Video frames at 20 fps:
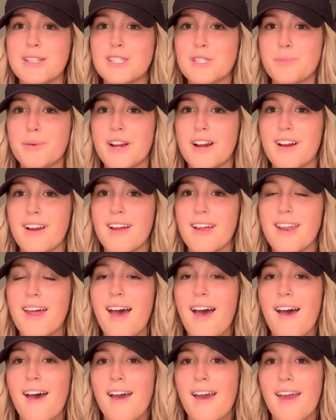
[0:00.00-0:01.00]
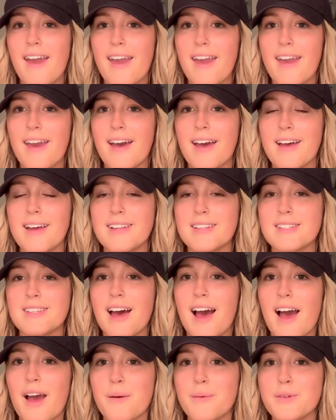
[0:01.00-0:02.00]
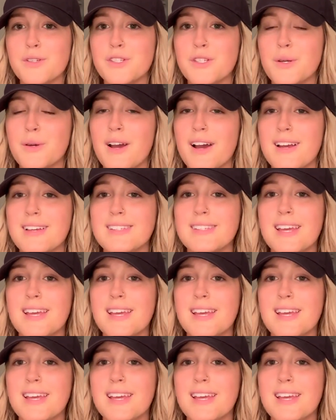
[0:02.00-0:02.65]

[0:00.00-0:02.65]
spirit. And I will see you guys